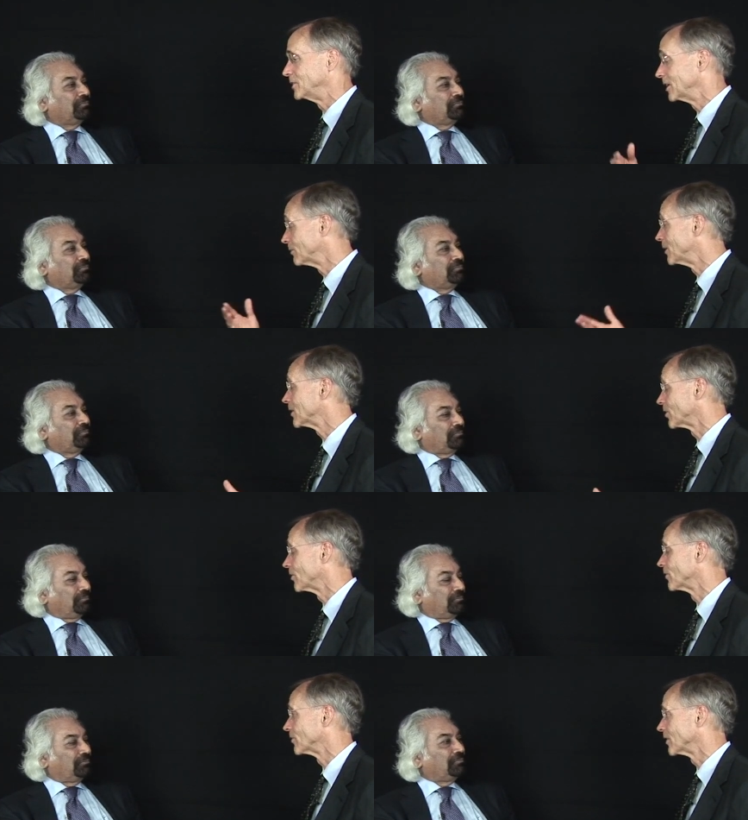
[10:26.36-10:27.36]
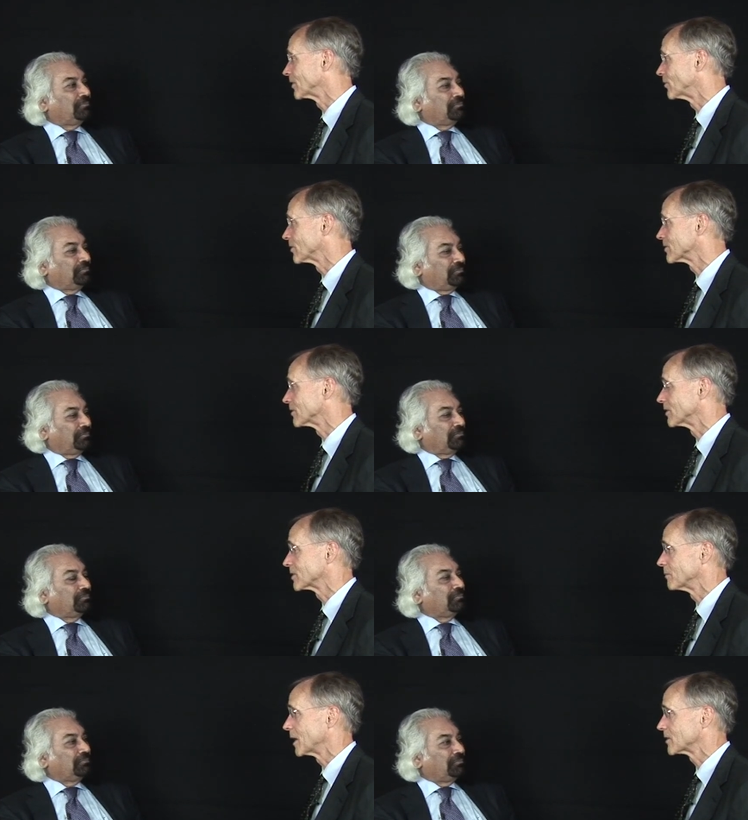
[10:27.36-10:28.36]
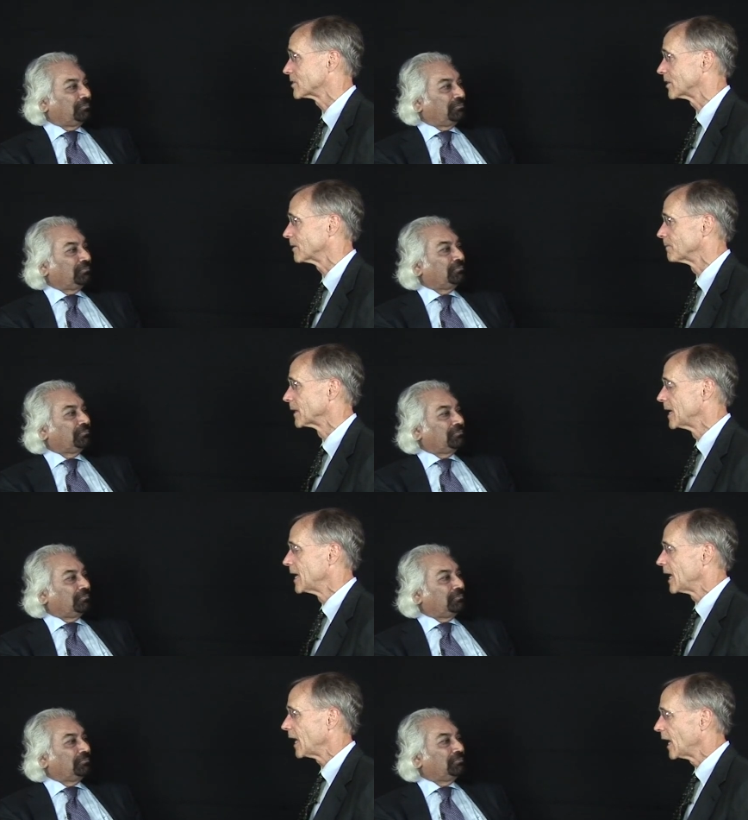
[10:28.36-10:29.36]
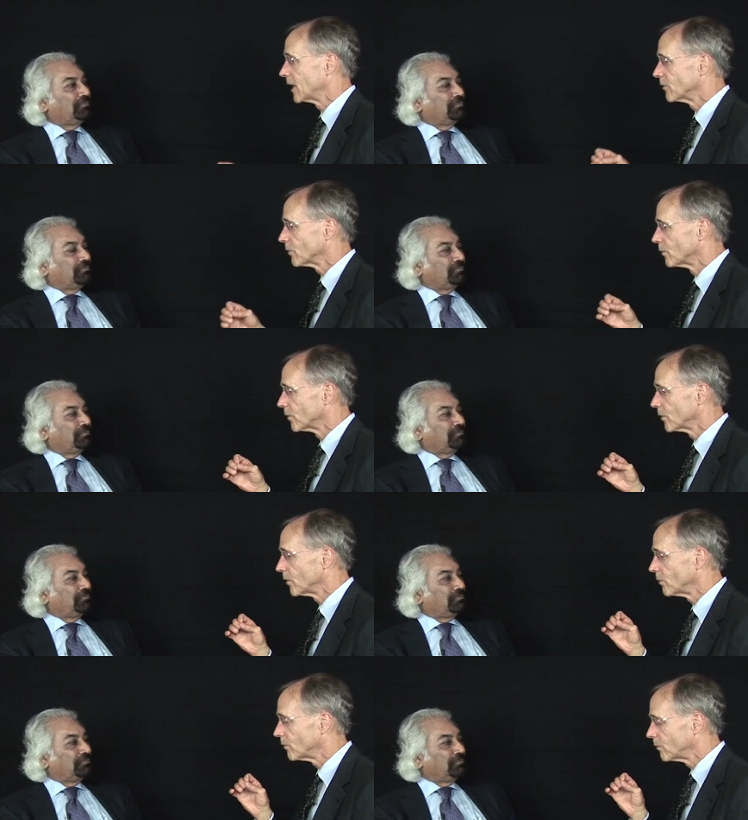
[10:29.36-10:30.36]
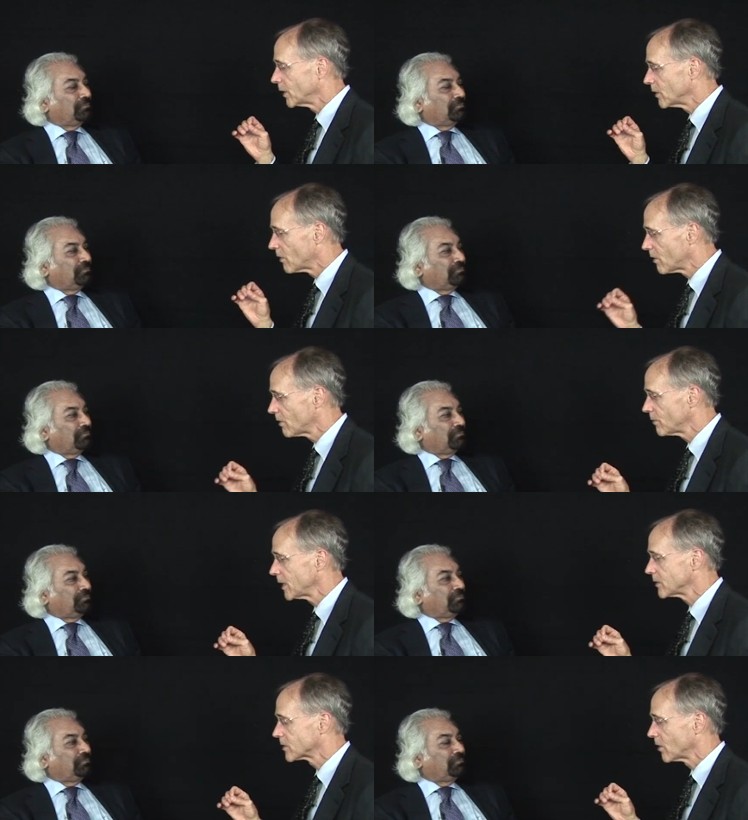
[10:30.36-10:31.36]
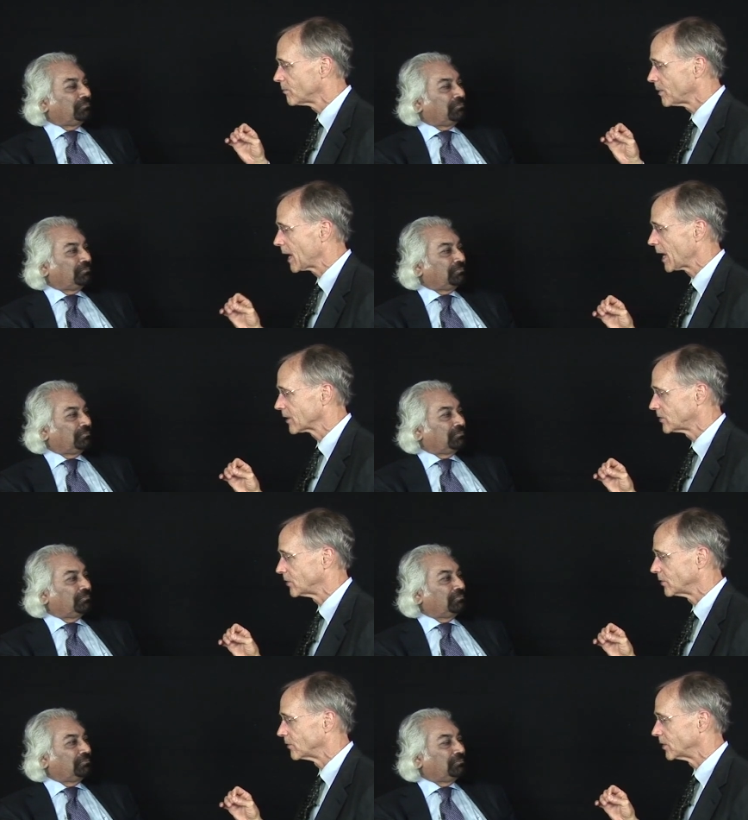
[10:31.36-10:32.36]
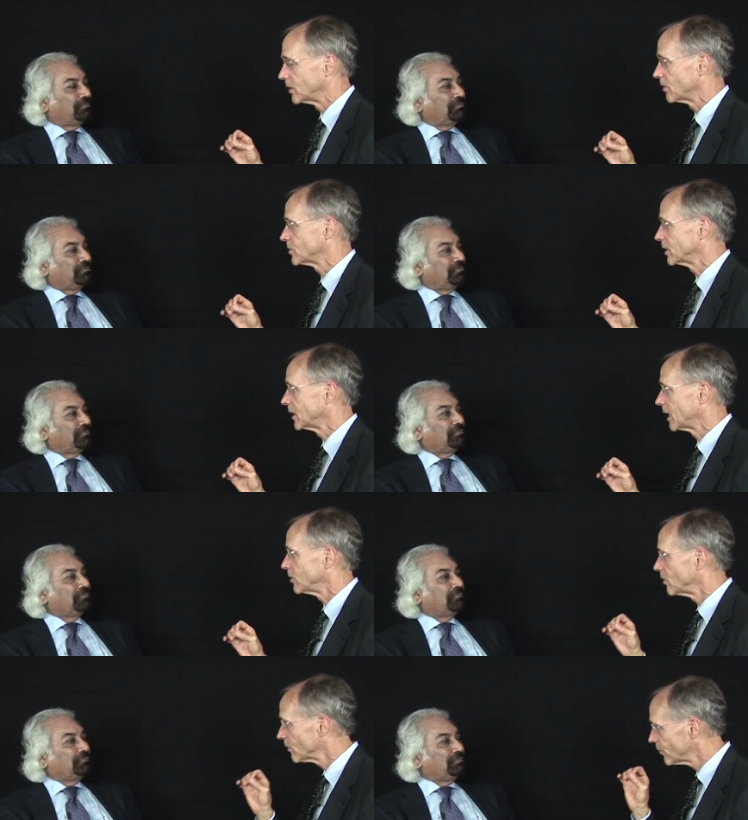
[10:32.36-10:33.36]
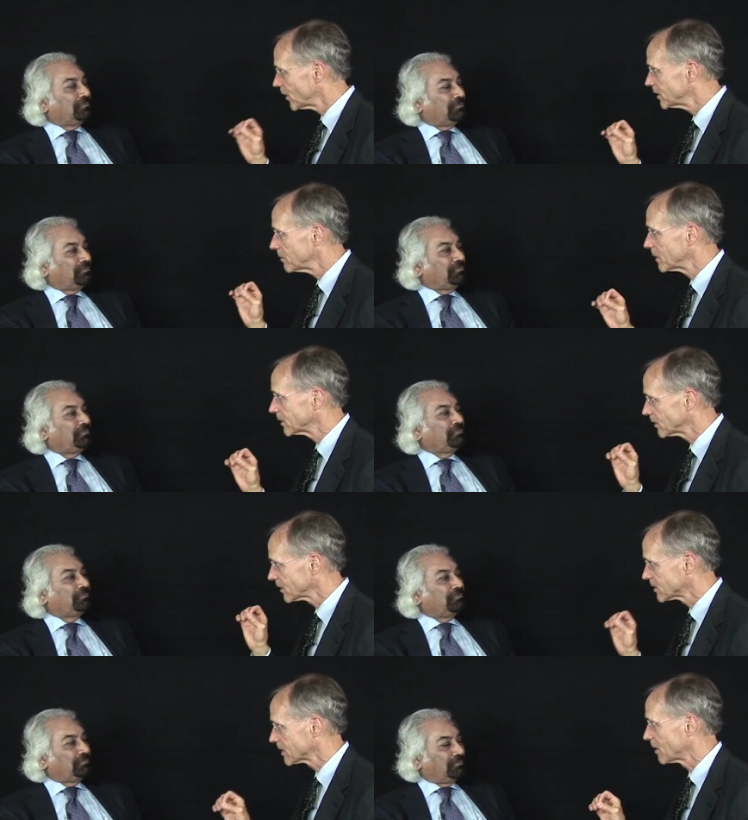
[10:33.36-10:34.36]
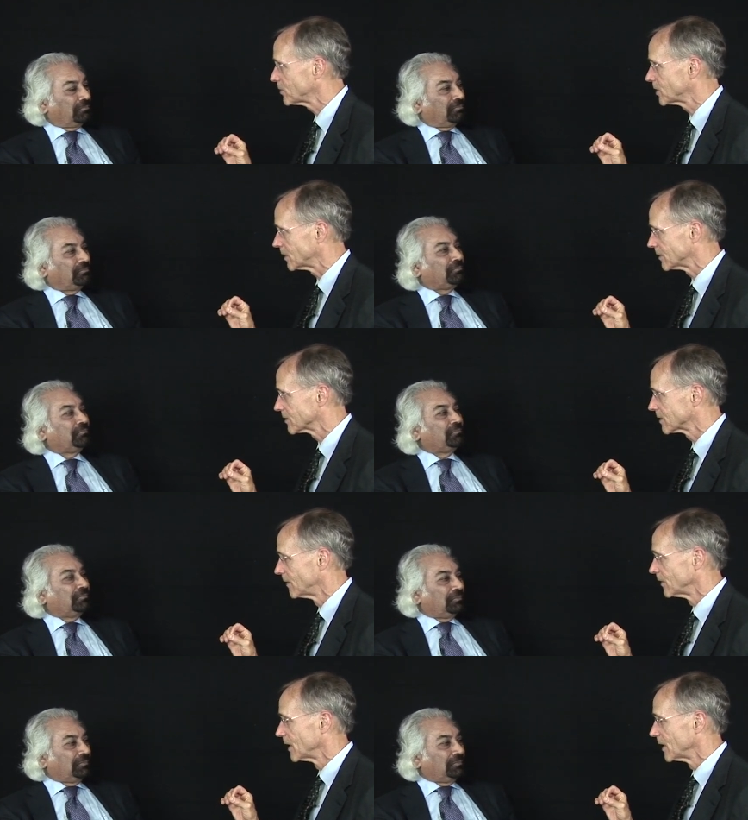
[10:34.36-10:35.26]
Speaker 1: they deal with over the course of a semester. And we always go back to the notion that your fundamental assumptions